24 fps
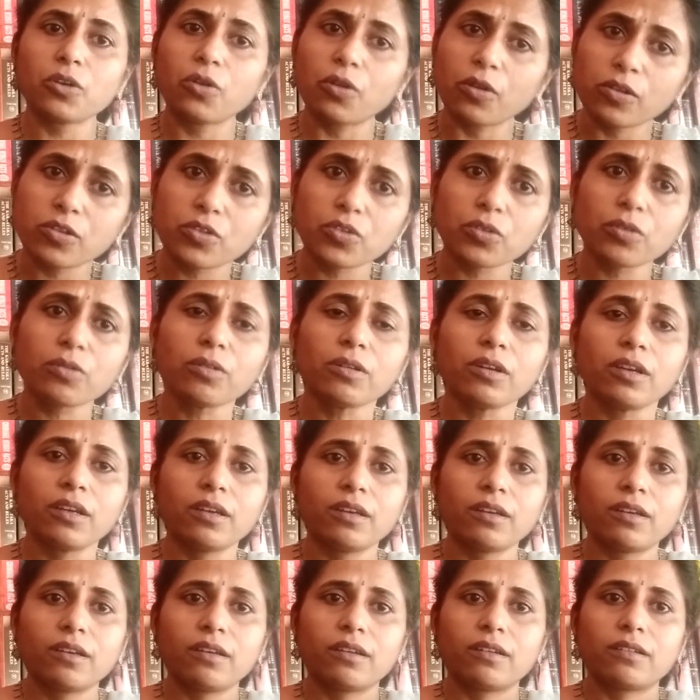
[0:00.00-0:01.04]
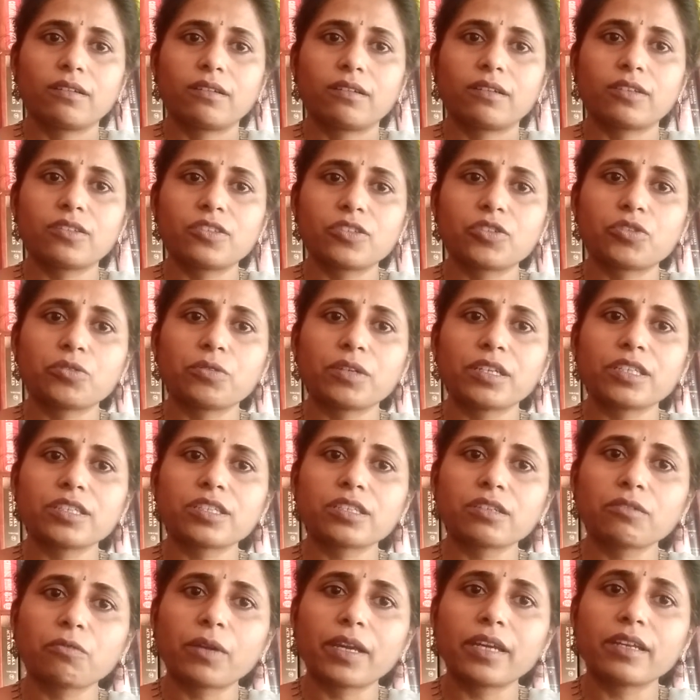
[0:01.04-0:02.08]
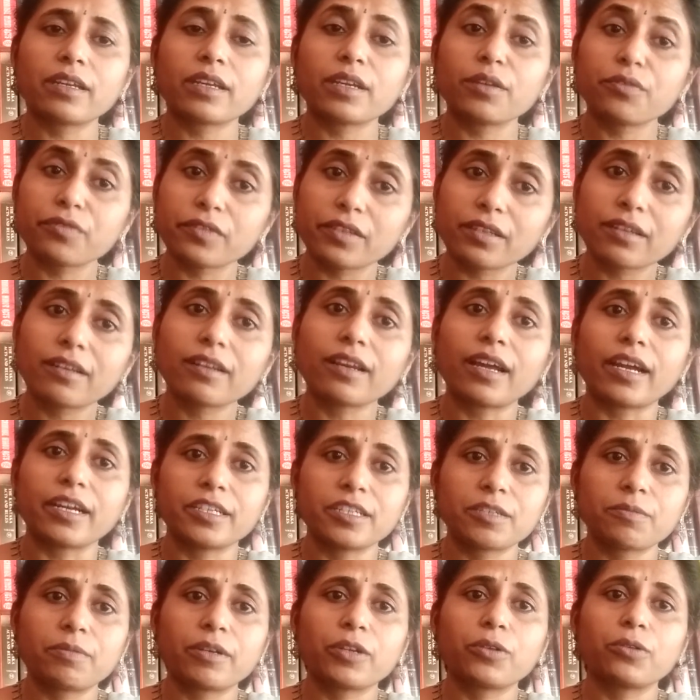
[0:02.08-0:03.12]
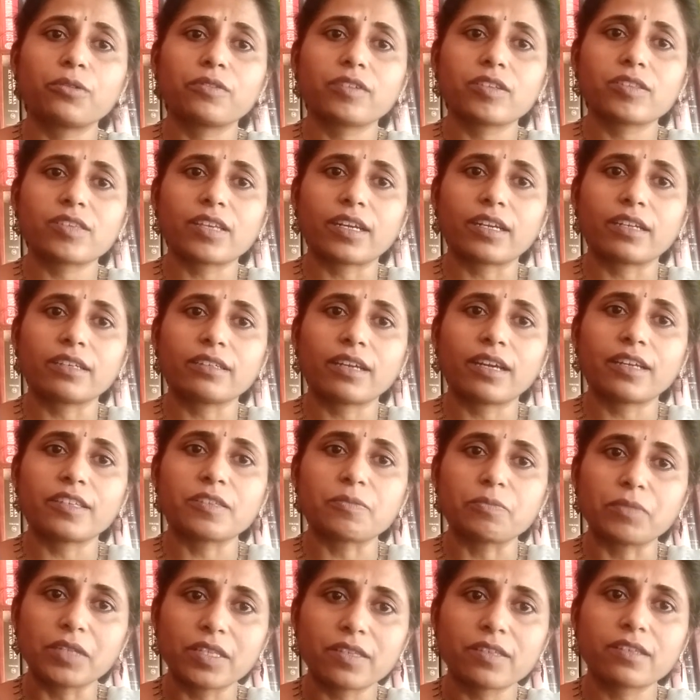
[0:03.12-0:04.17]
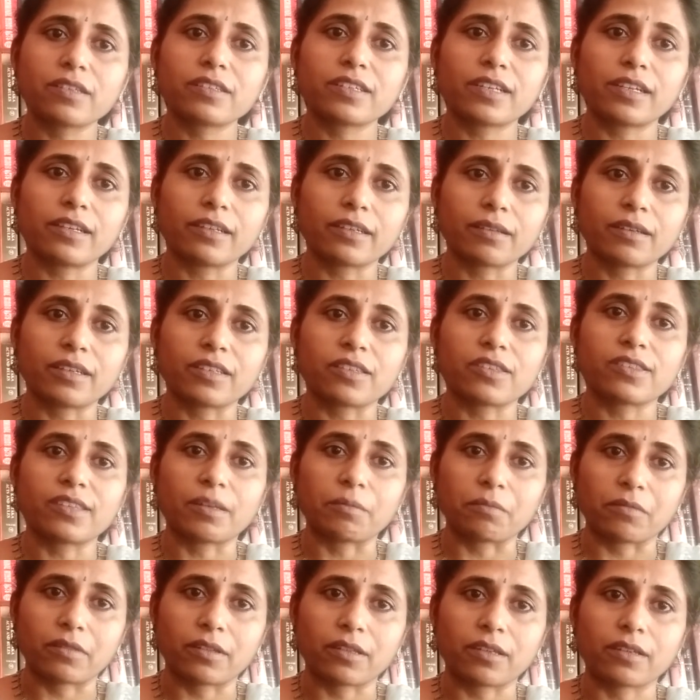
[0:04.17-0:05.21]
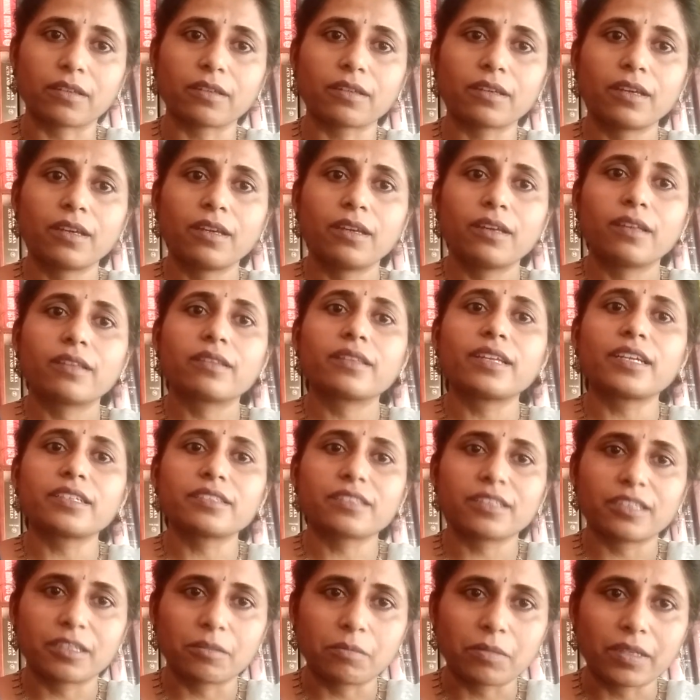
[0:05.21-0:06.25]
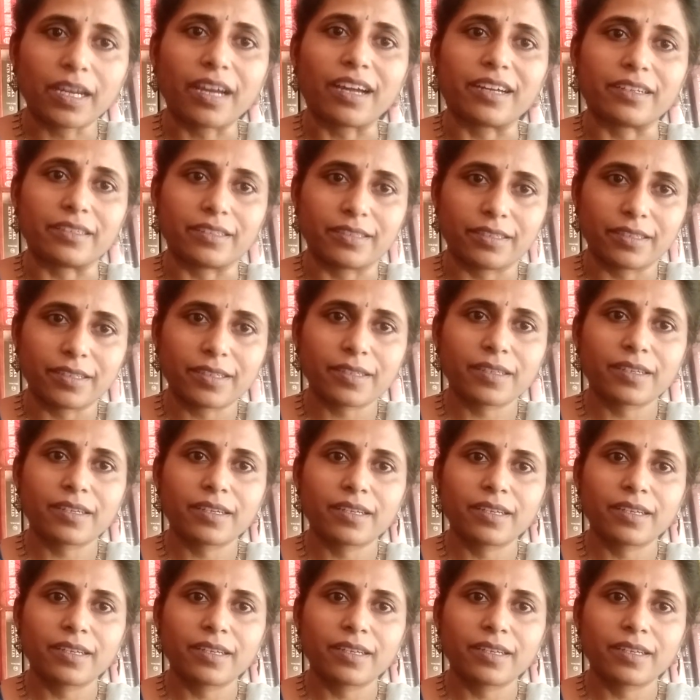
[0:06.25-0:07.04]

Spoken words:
Also, a situation where if the client by oversight has missed telling us something, that can be added.